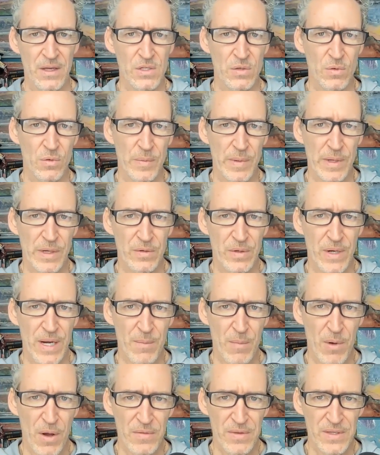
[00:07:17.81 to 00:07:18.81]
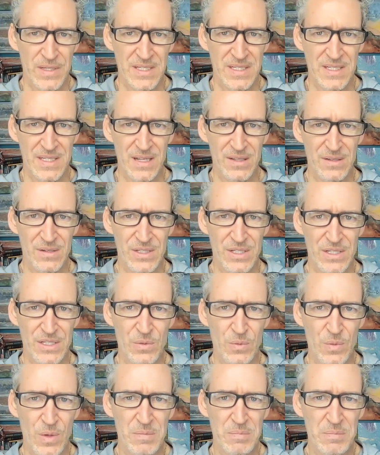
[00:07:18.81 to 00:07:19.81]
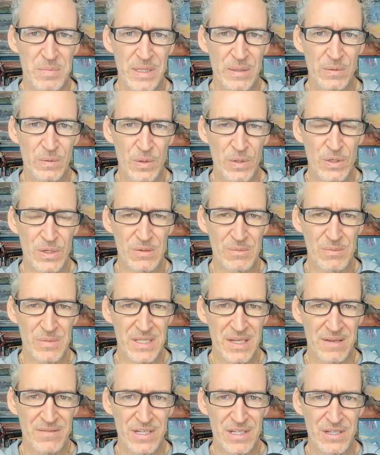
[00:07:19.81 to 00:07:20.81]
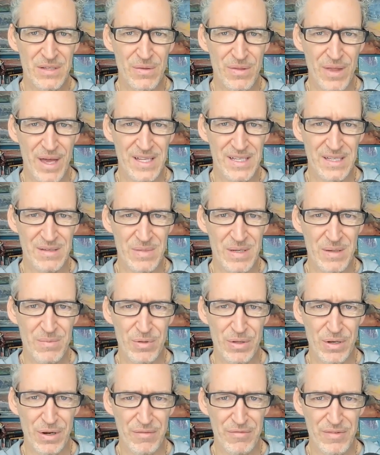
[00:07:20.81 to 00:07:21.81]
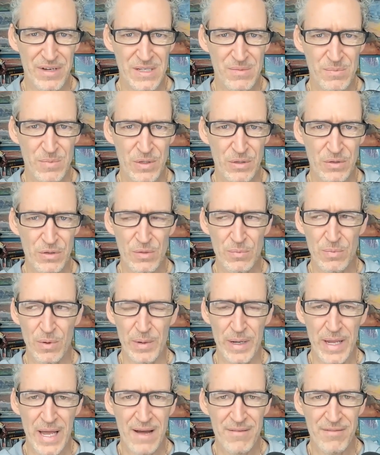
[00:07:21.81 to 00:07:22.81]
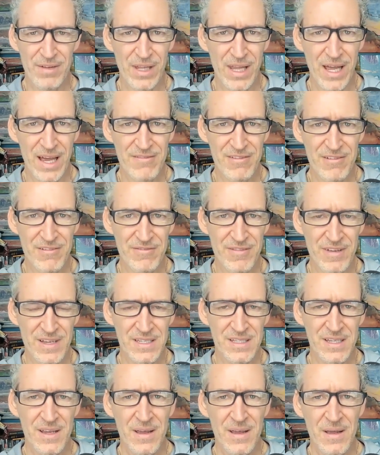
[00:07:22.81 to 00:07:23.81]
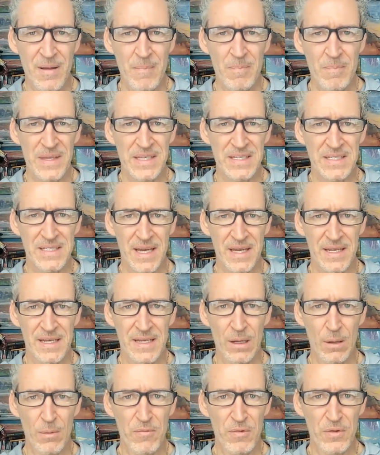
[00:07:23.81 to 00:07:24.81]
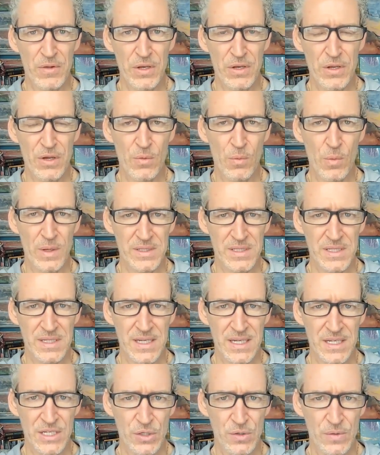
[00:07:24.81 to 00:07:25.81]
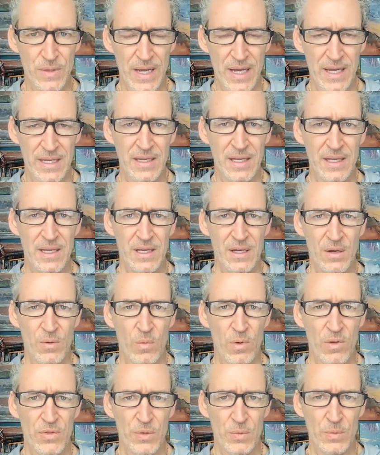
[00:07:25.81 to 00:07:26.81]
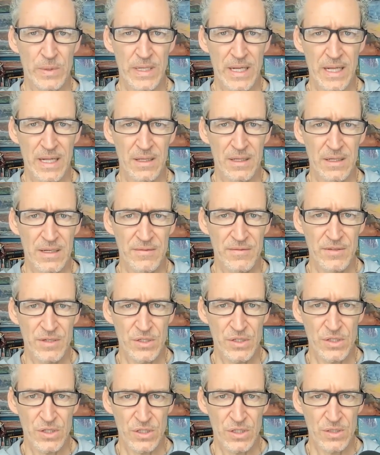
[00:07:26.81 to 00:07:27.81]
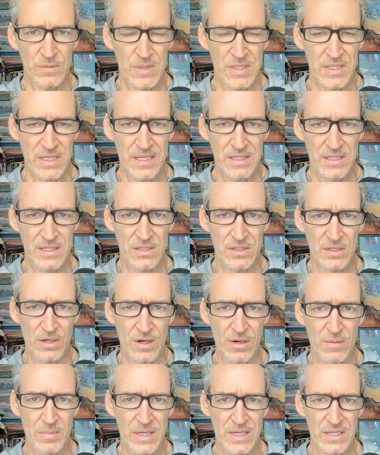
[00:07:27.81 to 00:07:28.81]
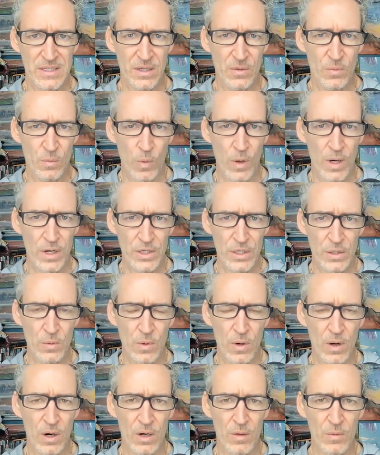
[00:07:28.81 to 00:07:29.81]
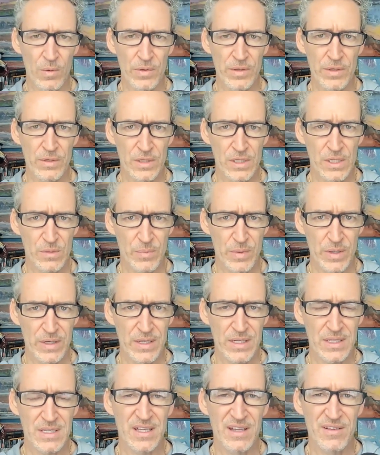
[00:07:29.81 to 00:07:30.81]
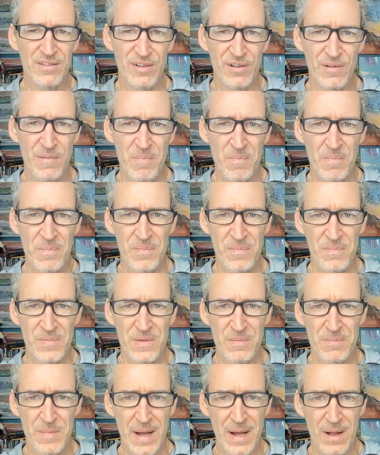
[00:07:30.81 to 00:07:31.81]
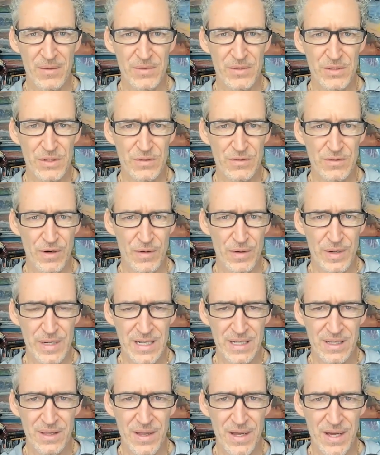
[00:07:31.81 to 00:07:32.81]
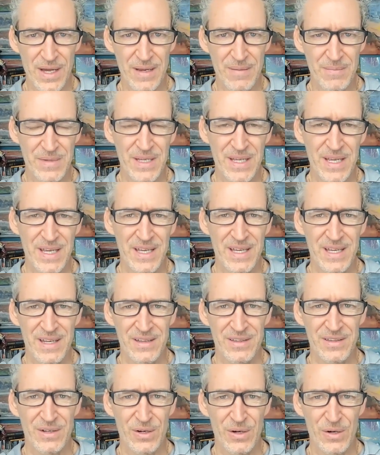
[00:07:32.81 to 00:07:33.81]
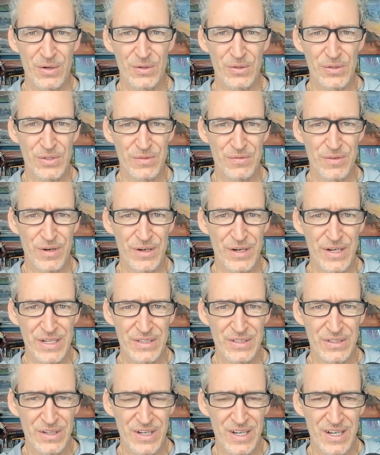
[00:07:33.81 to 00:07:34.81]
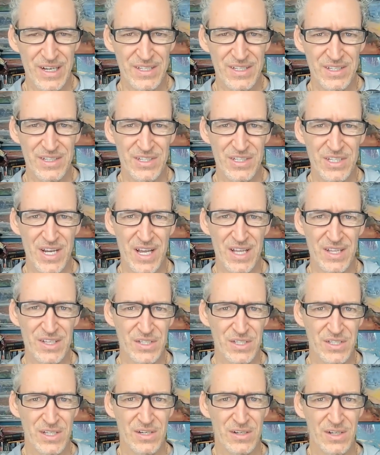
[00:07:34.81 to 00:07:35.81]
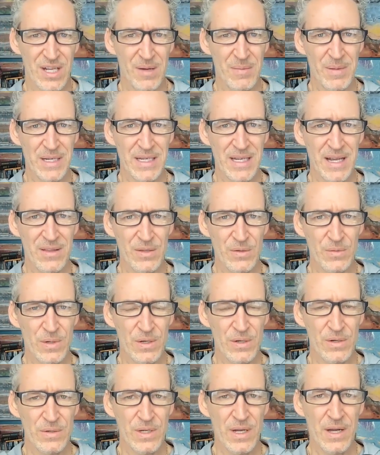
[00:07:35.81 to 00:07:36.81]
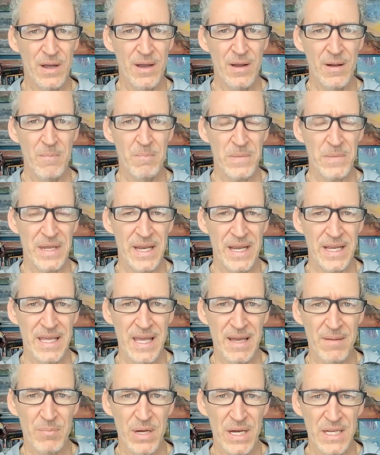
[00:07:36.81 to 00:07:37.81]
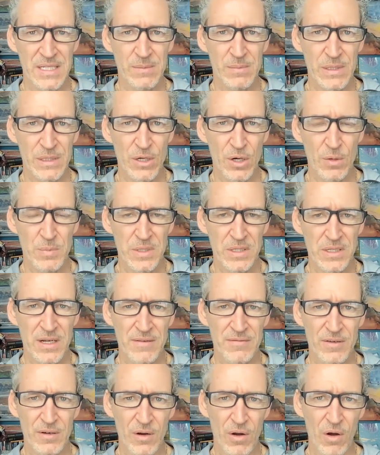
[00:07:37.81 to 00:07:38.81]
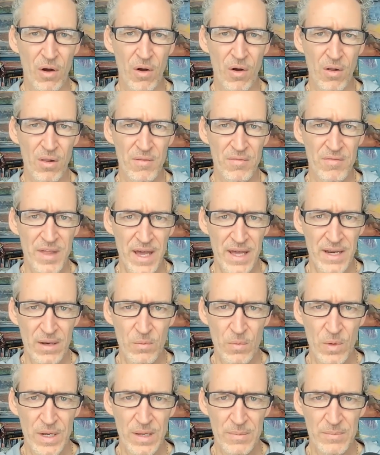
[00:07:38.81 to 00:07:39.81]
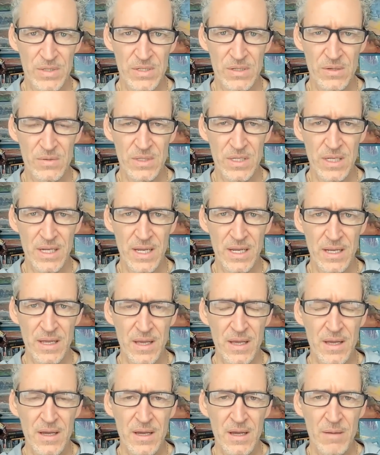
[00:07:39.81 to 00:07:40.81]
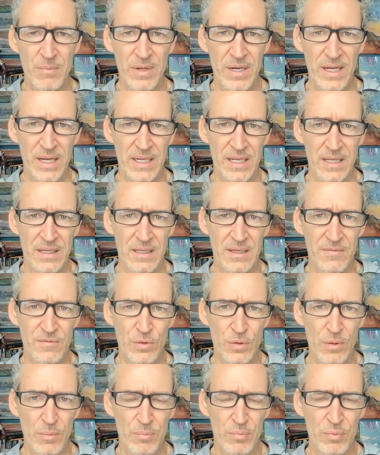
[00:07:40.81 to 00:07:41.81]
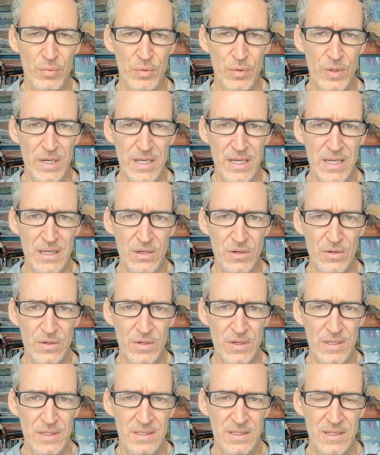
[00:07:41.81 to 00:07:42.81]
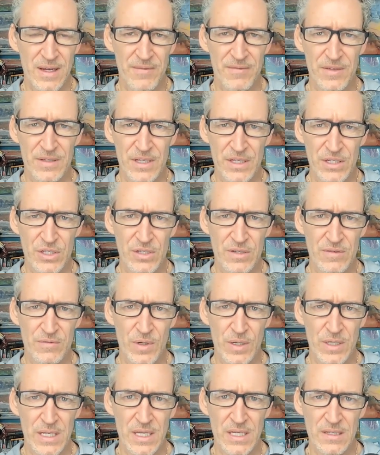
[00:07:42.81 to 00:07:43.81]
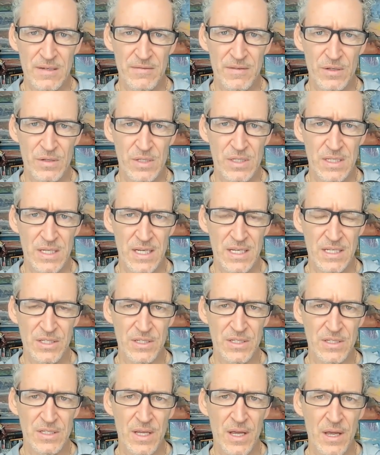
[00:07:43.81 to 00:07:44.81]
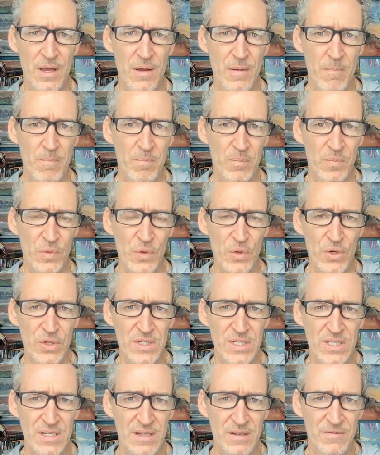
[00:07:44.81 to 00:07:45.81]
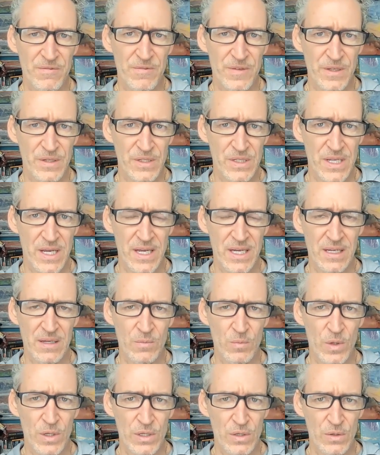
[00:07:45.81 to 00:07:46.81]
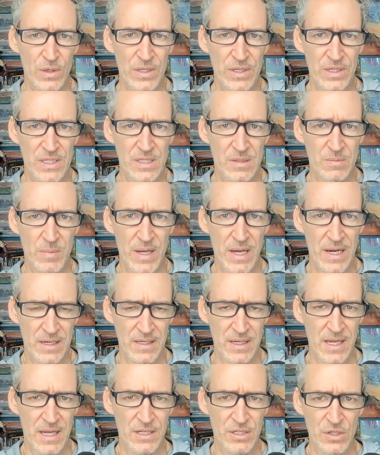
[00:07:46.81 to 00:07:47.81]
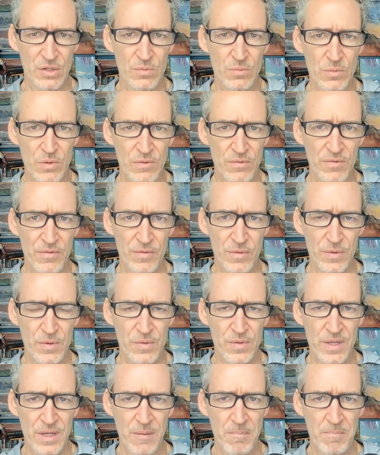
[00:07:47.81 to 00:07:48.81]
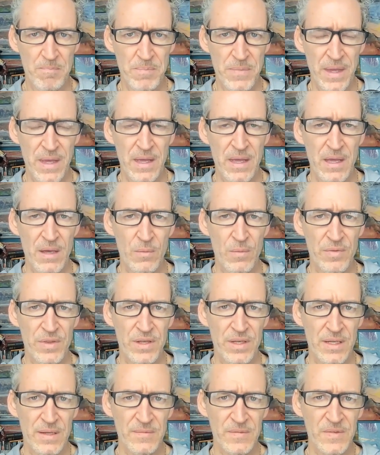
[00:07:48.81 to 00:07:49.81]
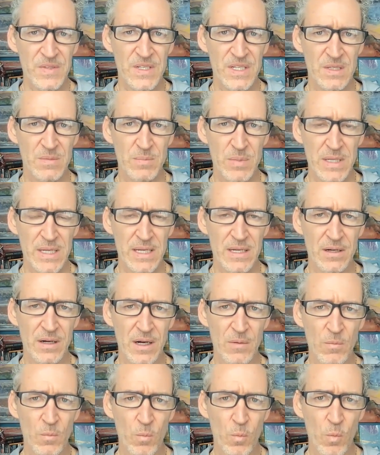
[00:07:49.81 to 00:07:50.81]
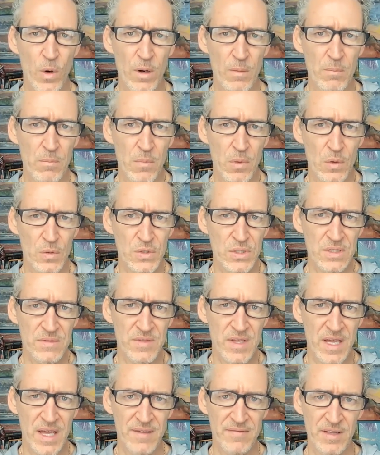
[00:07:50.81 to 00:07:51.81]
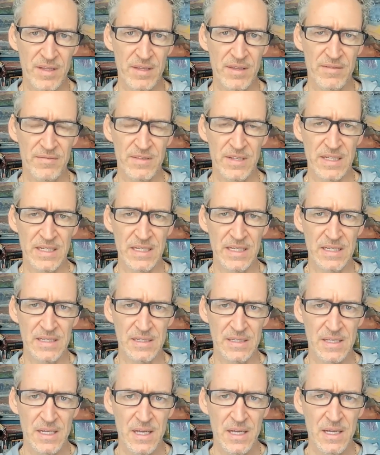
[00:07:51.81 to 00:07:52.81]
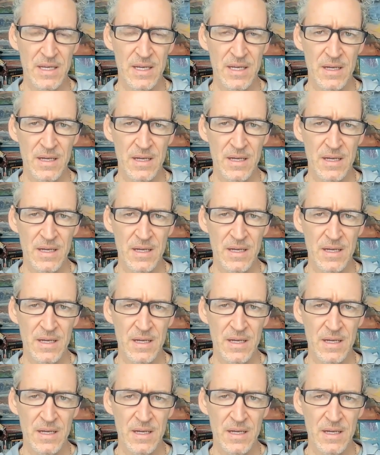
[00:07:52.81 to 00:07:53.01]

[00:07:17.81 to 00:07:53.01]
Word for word: So when we cram all these sellers into one big room, 72,000 people in our Facebook group, or we have a live event, it's kind of helpful to know what stage you're at, what the reality of your circumstances are based on where you are with your experience level, the mountains you've already climbed, the hurdles you've already crossed, the challenges that are coming down the road. And I can't possibly hope to cover all of that on one episode today, but I can give you a pretty good definition of what each of those stages looks and feels like and what you can expect as you move through them, with an emphasis being on where most of the heavy lifting is,